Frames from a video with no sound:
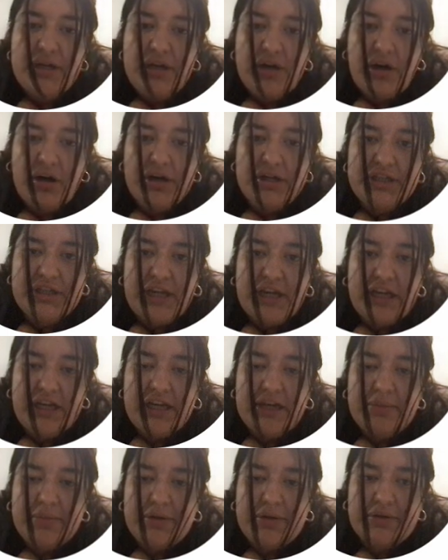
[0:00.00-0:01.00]
RTK
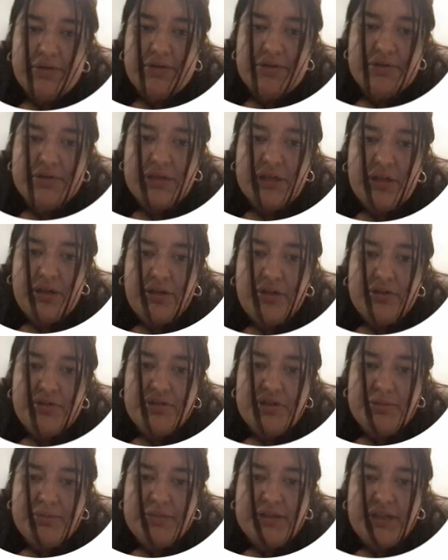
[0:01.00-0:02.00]
inhibitors and other
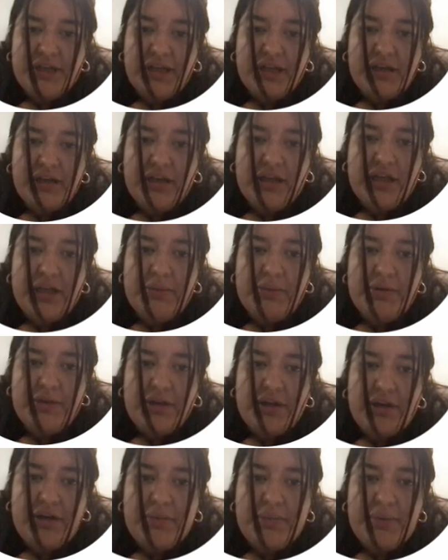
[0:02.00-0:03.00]
treatments like
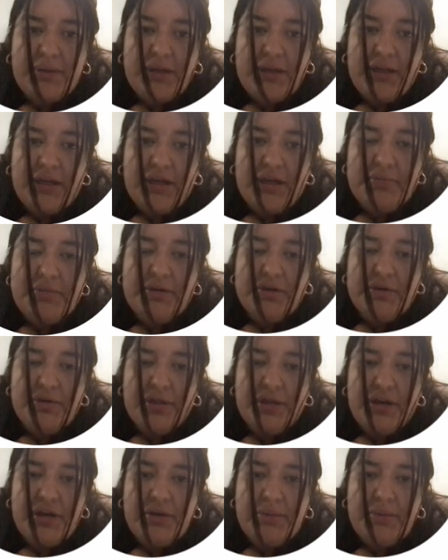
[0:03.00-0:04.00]
chemotherapy,
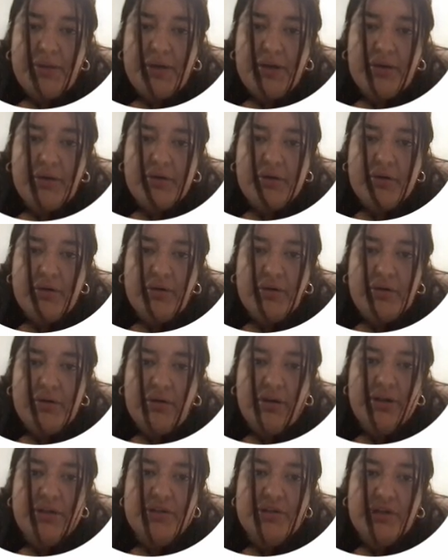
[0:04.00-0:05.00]
immunotherapy, or
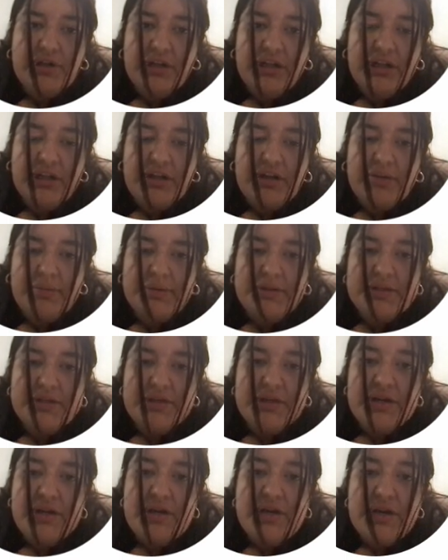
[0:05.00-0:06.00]
other targeted therapies
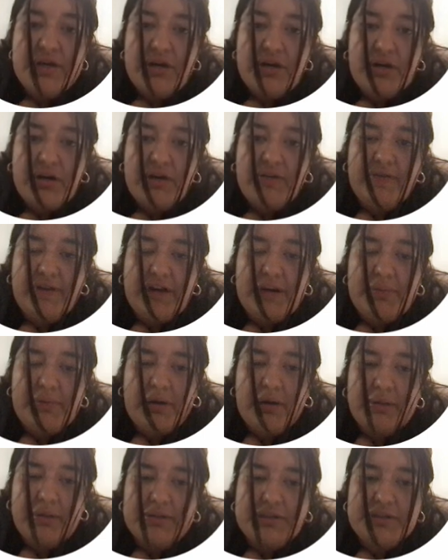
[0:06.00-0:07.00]
are a very
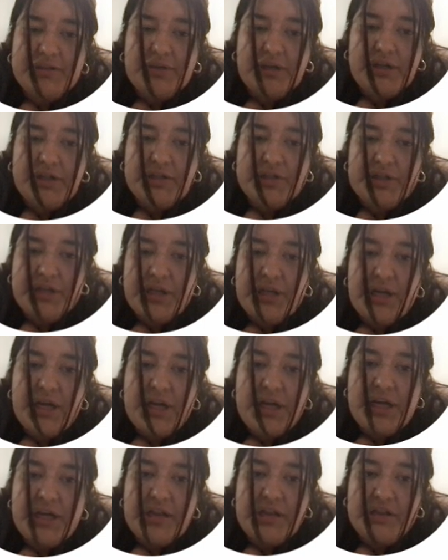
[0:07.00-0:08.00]
promising strategy.
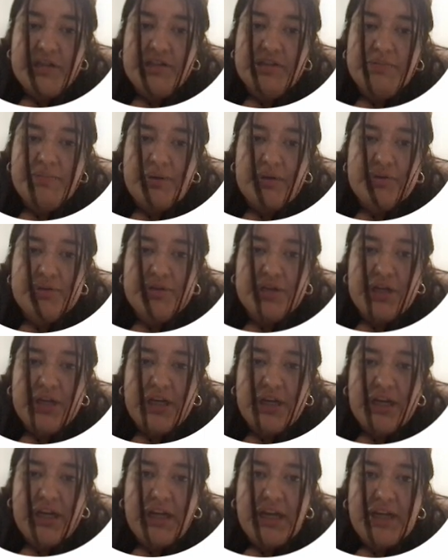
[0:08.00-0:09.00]
This approach can
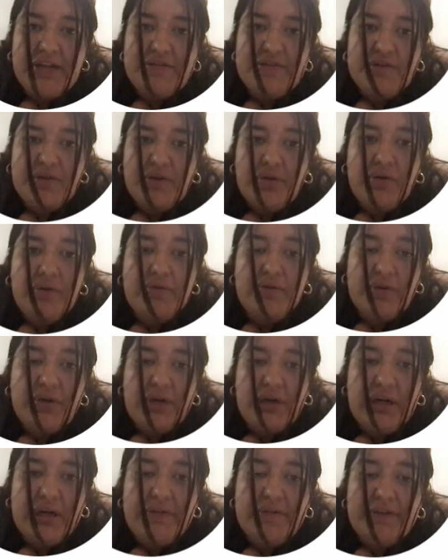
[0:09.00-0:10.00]
enhance the
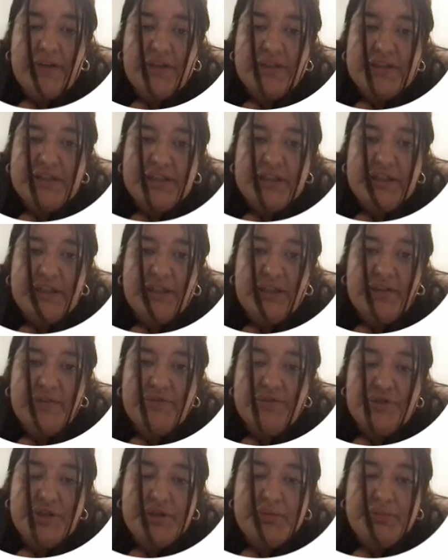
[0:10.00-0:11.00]
overall efficacy
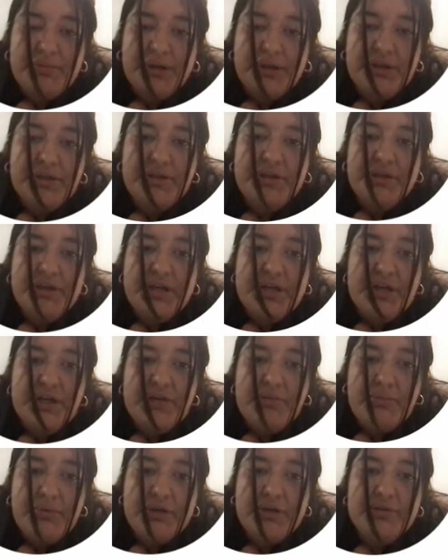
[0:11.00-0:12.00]
of treatment,
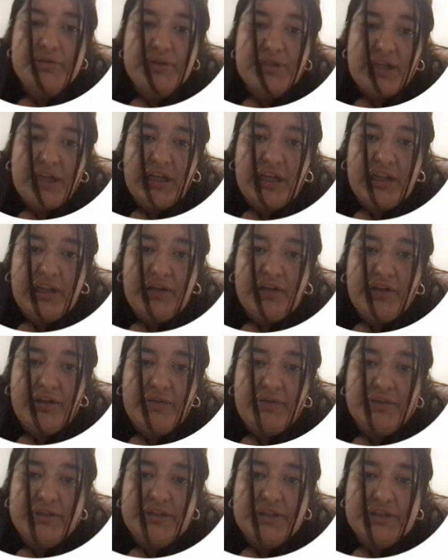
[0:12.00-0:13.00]
reduce the likelihood
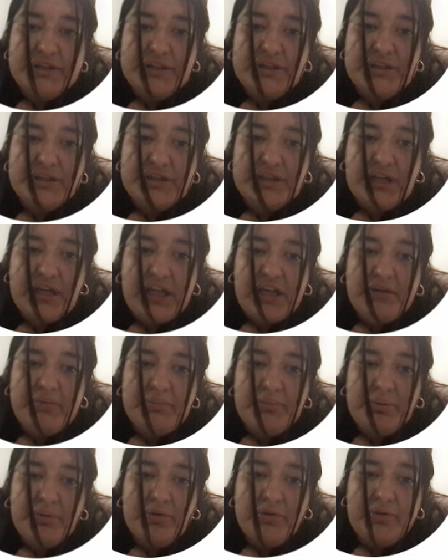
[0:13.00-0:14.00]
of resistance, and
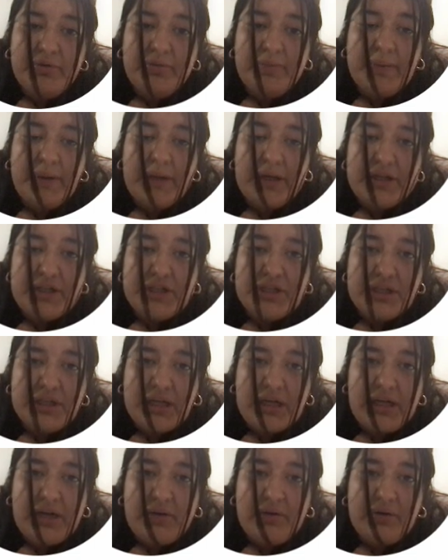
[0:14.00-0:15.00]
improve patient
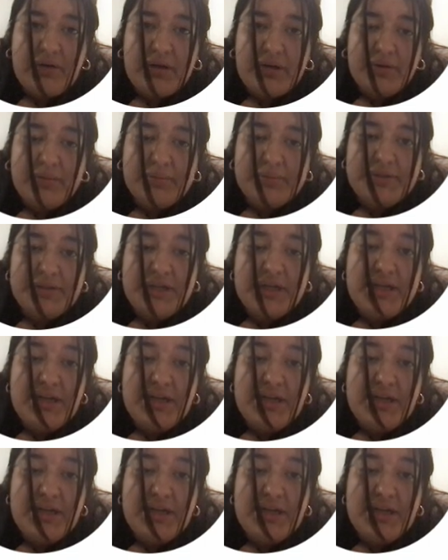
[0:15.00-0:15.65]
outcomes.